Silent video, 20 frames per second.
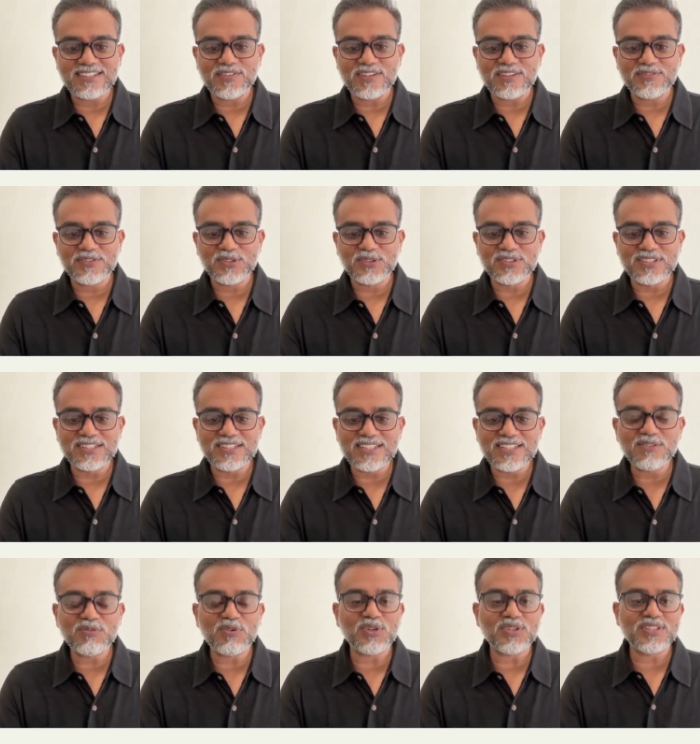if you
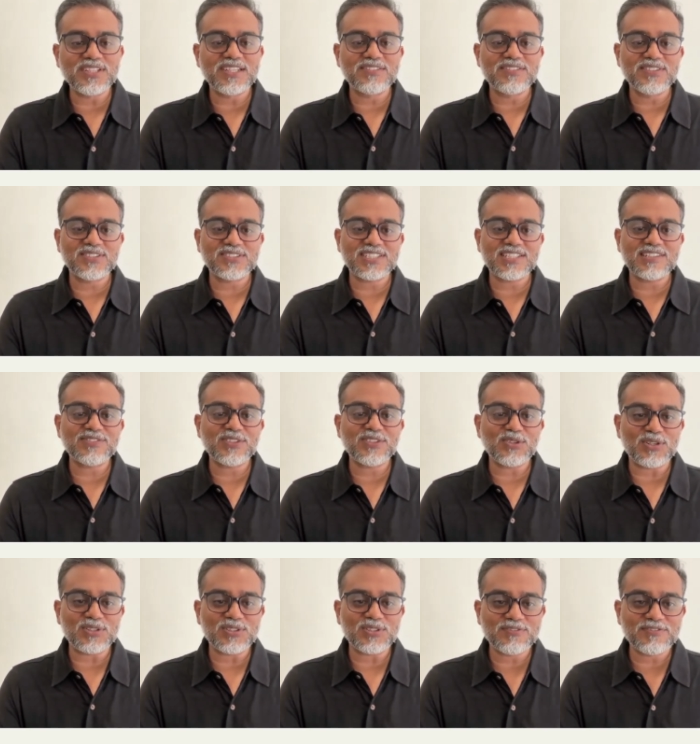really want to give yourself a
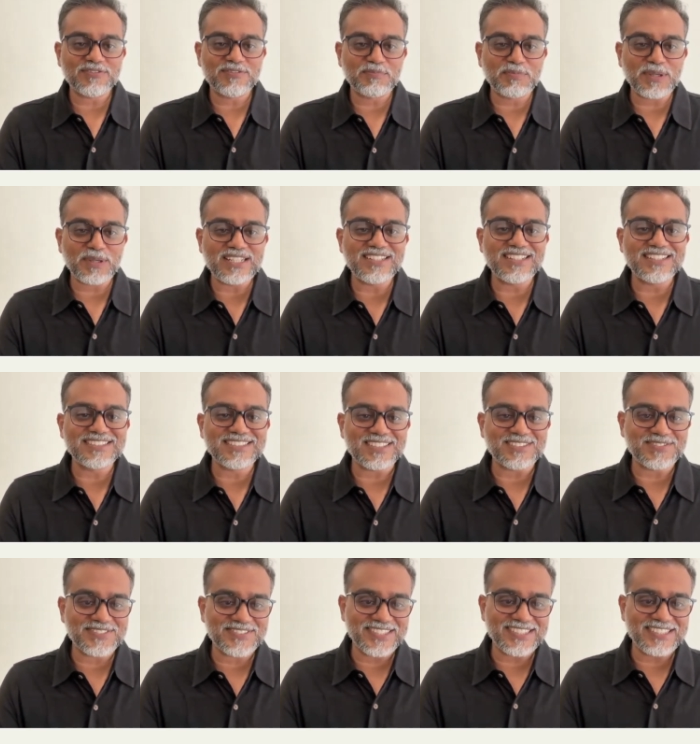lot of pain and
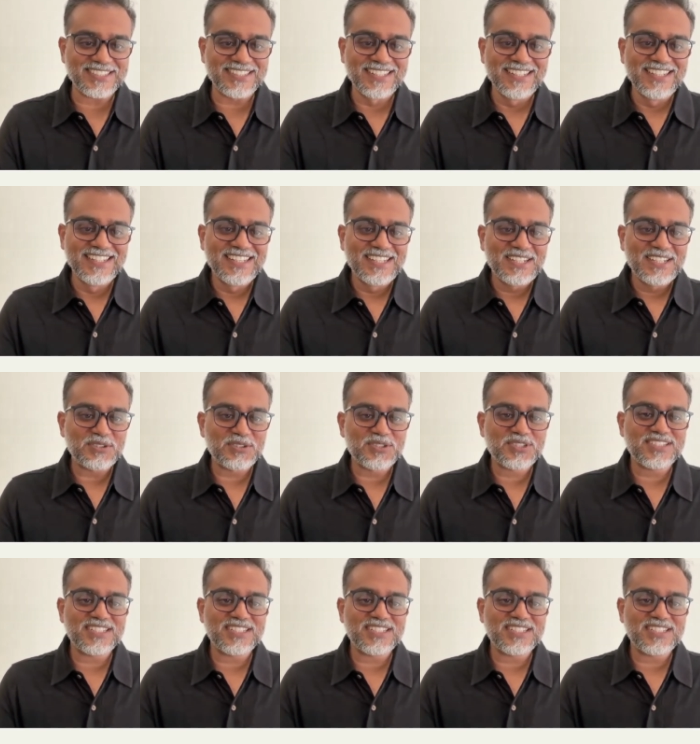suffering, you should